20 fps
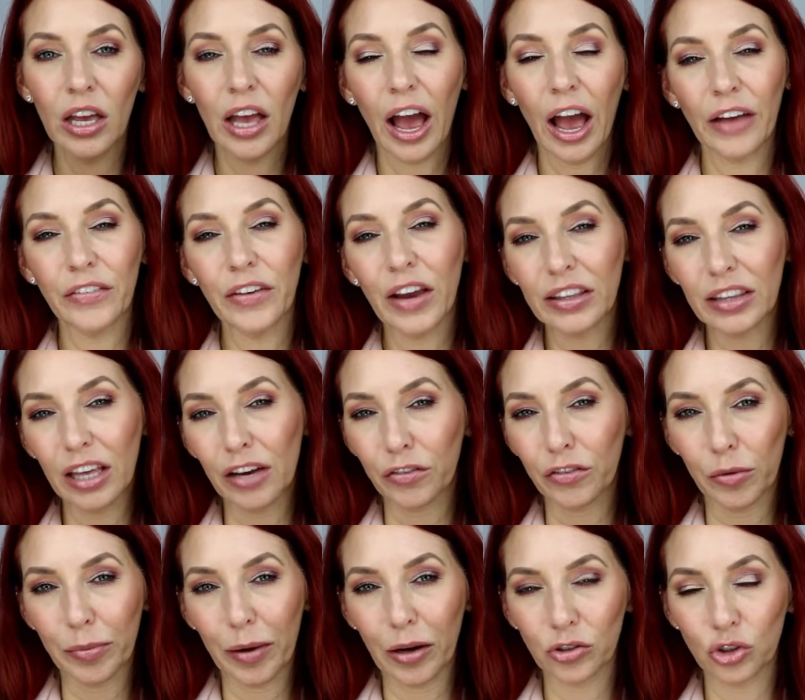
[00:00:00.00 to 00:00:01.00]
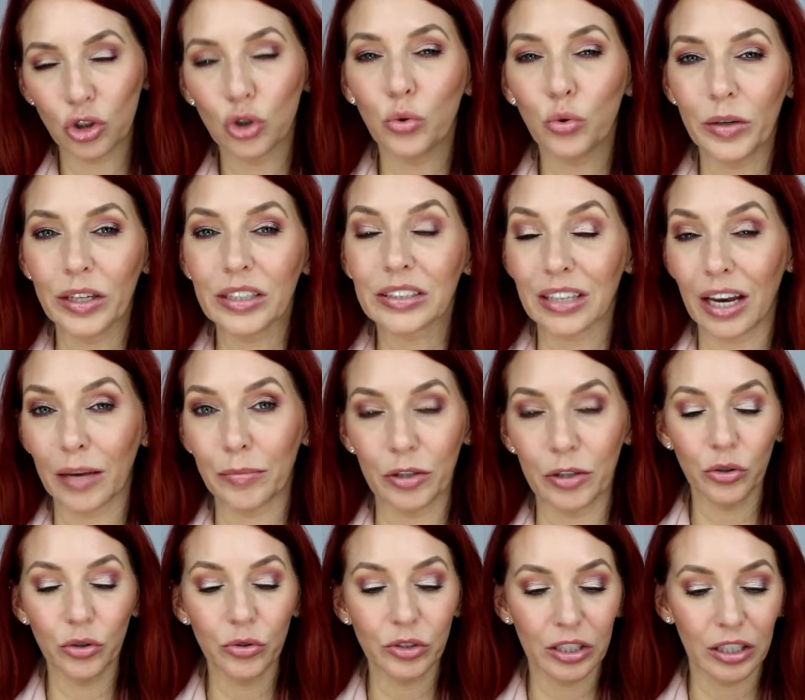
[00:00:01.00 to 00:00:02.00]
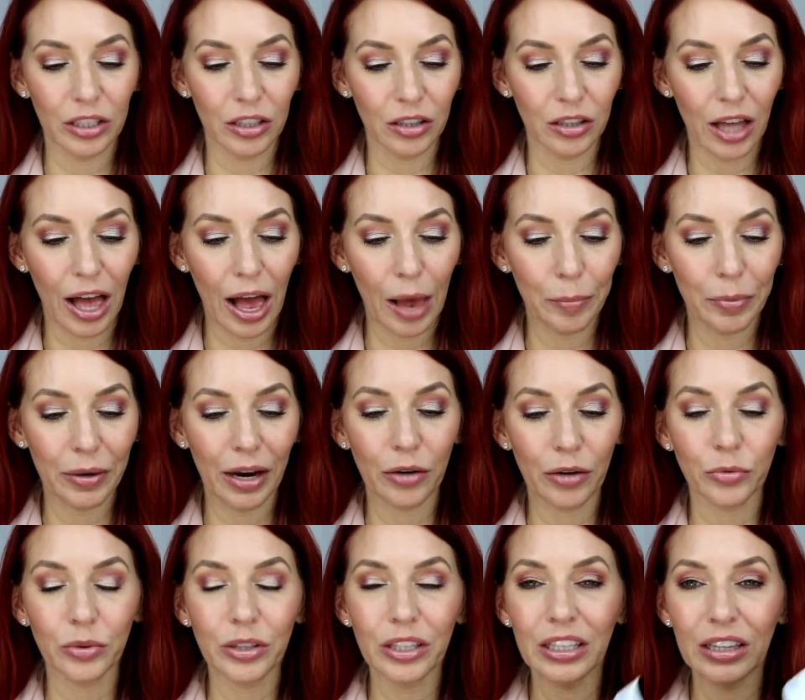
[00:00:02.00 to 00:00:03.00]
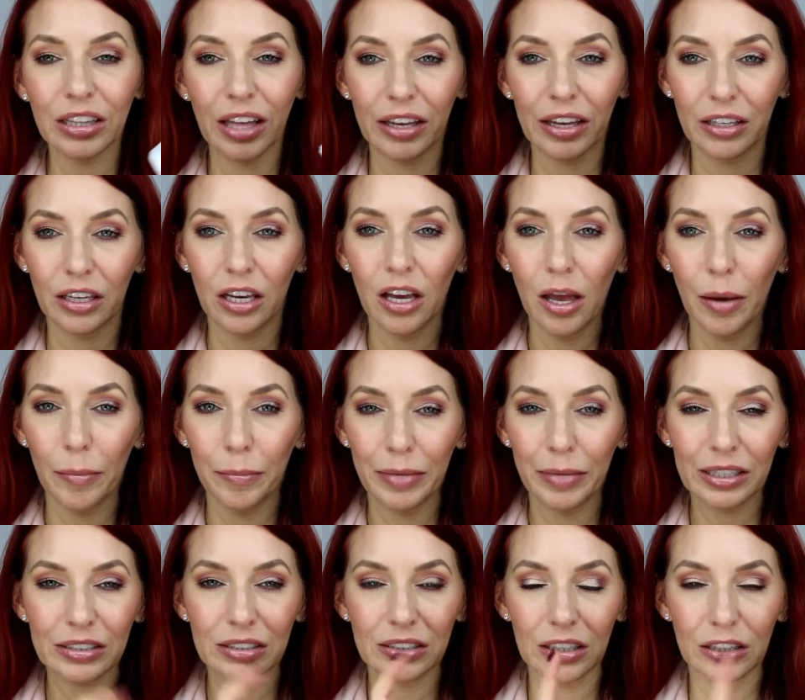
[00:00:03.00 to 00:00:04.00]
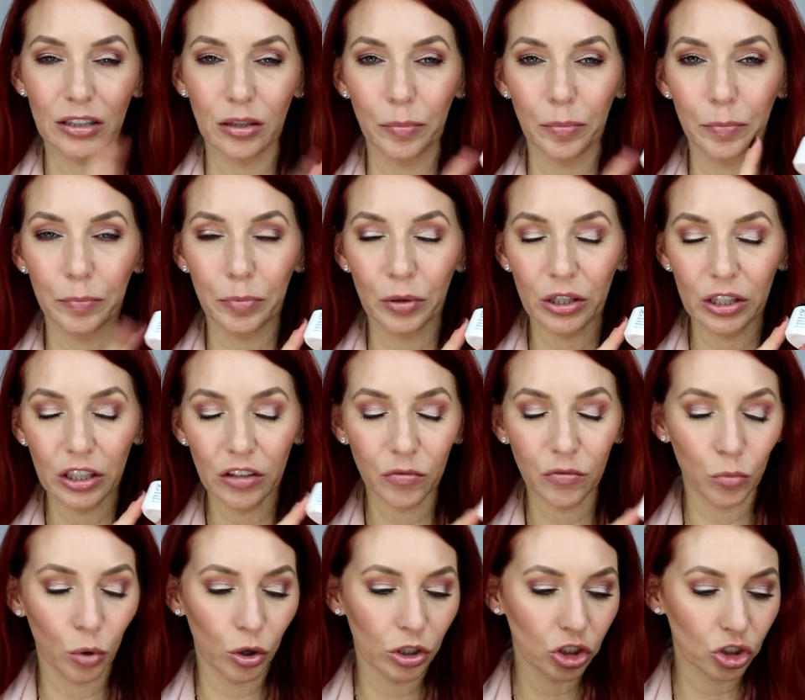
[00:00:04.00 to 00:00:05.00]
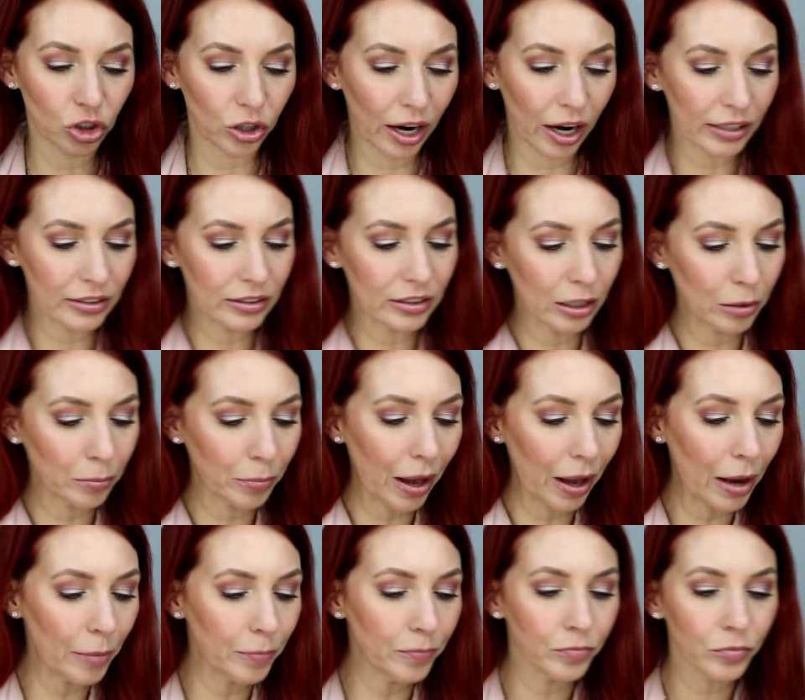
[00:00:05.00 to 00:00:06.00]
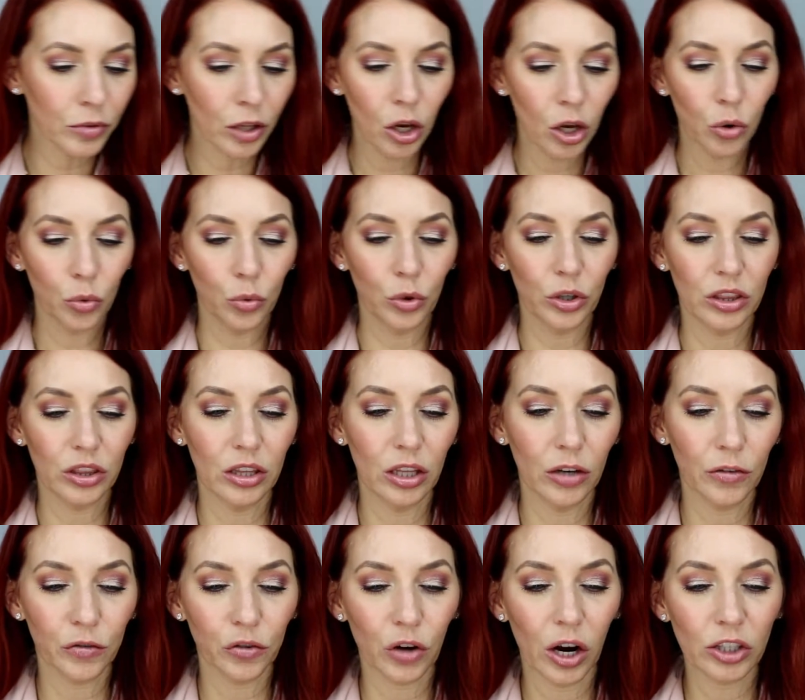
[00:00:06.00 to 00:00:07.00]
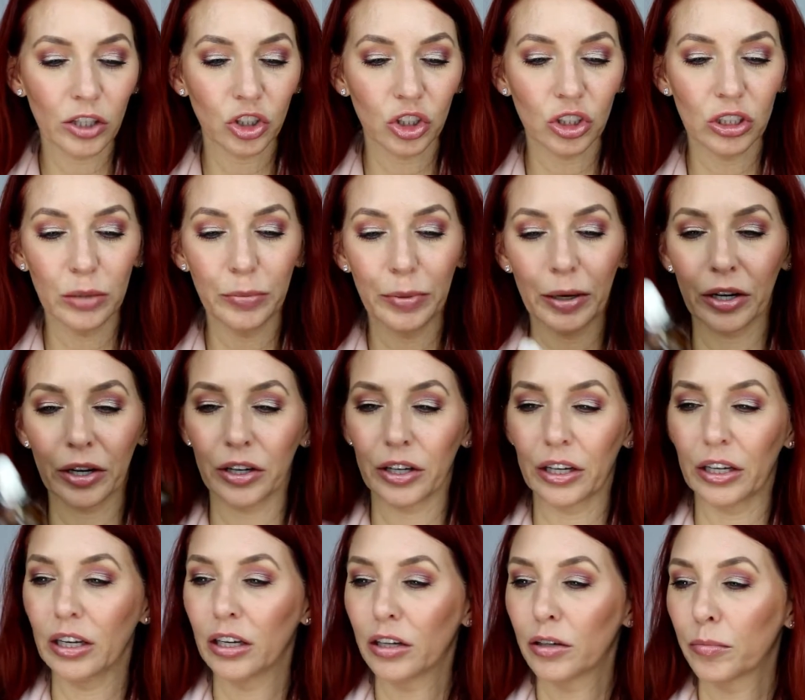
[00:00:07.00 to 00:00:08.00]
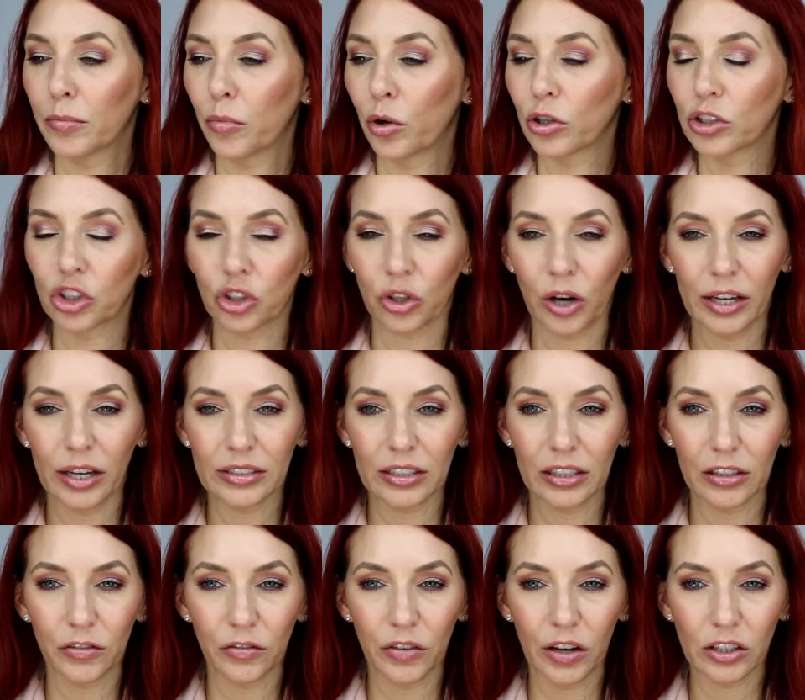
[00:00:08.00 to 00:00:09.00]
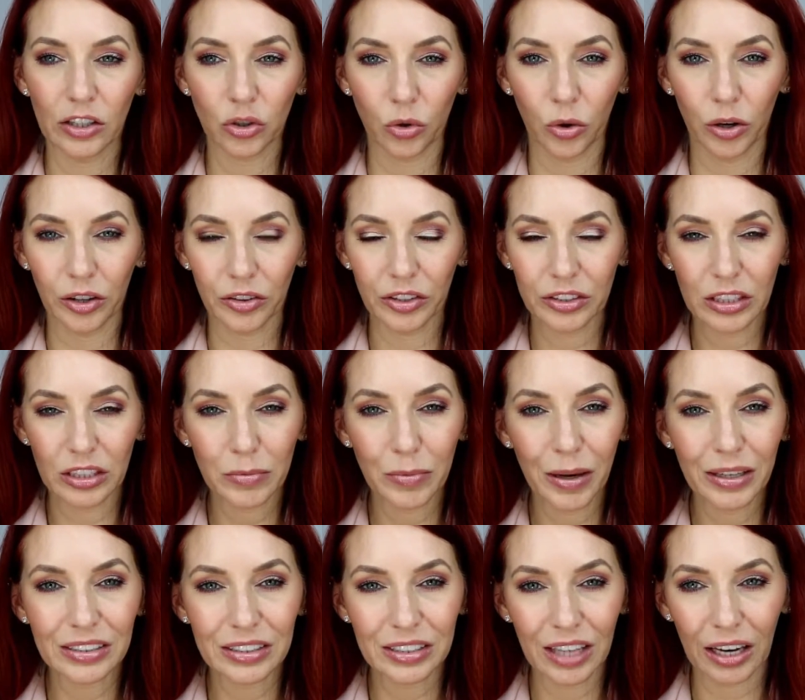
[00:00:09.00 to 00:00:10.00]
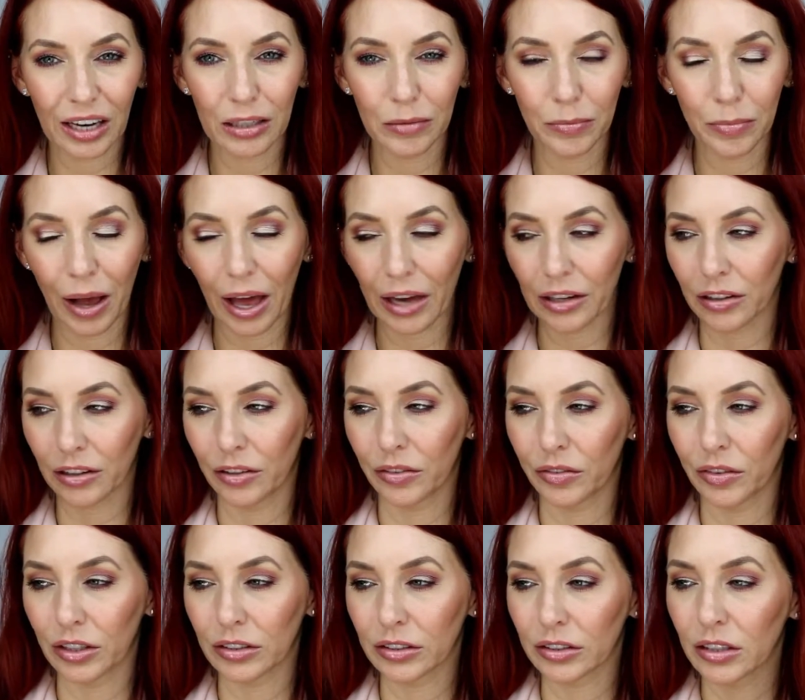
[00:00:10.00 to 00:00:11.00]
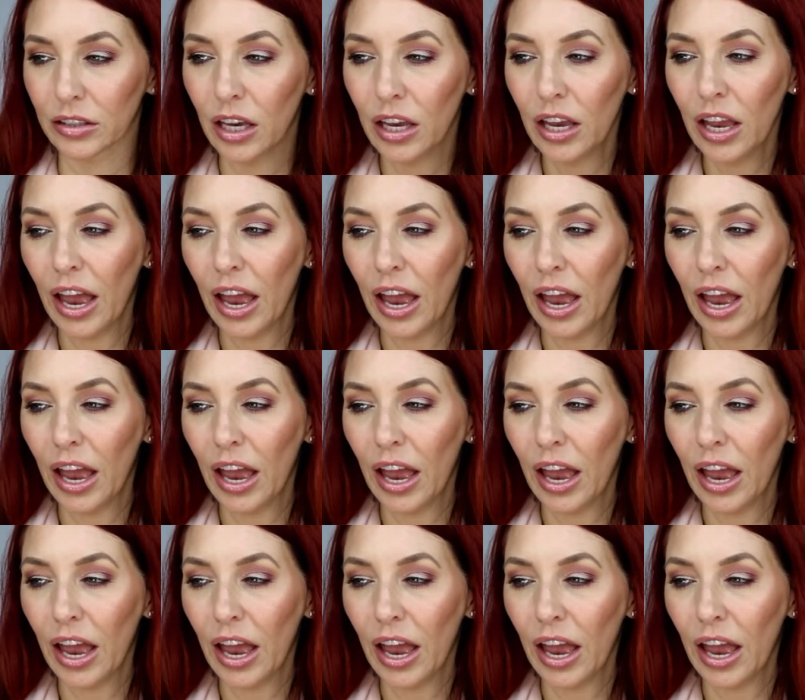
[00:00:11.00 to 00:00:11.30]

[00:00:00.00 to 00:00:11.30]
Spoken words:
I've had that for about 2 weeks and I've using it a lot. But I really like mixing the Belief Moisturizing Balm with the Fresh Sea Berry Moisturizing Face Oil. This is my second bottle of this.